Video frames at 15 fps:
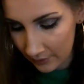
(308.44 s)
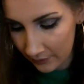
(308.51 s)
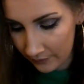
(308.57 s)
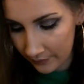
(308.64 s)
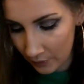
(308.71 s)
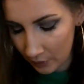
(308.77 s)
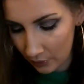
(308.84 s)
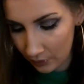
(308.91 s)

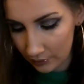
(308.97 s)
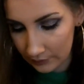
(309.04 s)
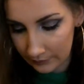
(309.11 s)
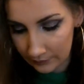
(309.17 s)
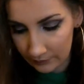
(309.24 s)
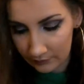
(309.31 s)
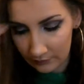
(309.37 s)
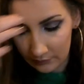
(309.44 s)
for
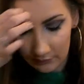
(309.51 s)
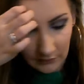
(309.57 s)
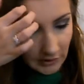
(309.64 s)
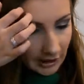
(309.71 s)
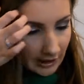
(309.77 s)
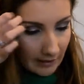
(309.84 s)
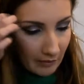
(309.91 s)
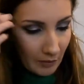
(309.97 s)

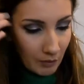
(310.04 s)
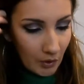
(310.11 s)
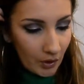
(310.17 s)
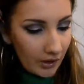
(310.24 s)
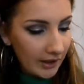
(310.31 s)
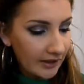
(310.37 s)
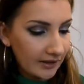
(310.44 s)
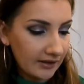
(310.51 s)
a
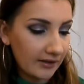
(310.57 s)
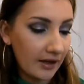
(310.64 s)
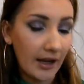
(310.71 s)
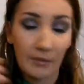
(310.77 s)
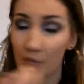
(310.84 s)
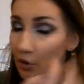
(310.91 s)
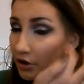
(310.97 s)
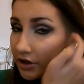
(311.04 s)

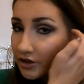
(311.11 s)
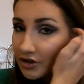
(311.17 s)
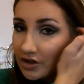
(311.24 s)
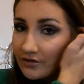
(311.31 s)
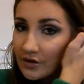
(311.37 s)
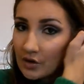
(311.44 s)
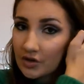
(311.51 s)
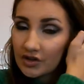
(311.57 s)
product
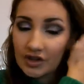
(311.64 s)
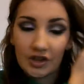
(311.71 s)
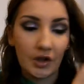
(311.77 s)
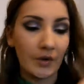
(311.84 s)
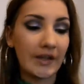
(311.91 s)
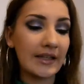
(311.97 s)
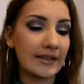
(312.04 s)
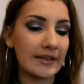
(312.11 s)
of your
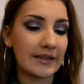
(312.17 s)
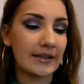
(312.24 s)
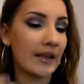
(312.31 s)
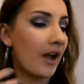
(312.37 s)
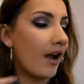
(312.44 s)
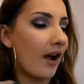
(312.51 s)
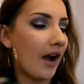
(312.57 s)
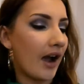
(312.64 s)
choice,
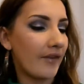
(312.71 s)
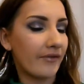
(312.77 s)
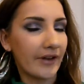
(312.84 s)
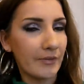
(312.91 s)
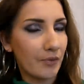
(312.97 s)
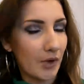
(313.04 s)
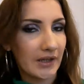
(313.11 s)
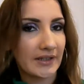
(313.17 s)
I've
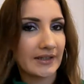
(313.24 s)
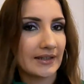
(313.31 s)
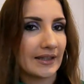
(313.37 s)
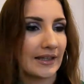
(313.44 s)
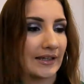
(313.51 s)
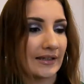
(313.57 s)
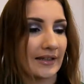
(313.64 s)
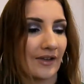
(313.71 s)
repressed
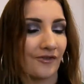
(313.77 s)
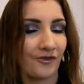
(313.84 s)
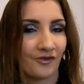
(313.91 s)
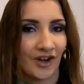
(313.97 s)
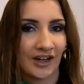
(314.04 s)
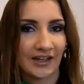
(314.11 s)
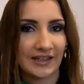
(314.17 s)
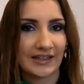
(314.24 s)
this and
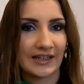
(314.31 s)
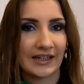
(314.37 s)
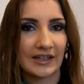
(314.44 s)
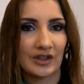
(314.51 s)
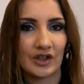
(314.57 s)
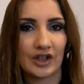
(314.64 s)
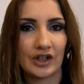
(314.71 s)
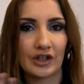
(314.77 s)
frankened it
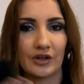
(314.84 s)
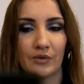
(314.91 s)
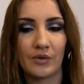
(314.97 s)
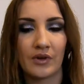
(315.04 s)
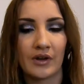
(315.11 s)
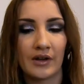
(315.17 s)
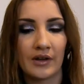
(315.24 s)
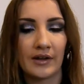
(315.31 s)
into
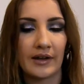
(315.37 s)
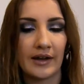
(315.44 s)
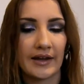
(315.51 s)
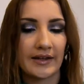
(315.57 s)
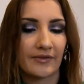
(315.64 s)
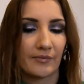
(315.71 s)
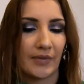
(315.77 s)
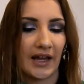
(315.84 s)
a
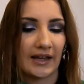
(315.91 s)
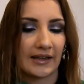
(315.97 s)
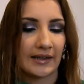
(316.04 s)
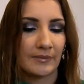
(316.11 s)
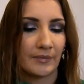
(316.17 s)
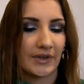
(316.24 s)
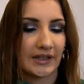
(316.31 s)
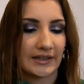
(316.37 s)
different palette,
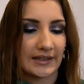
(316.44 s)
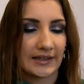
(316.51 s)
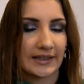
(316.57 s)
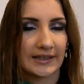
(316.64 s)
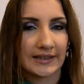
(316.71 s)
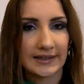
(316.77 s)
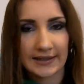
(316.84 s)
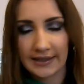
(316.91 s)
but it's the
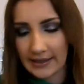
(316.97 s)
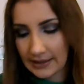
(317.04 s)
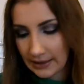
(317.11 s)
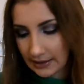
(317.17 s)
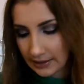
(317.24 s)
Sleek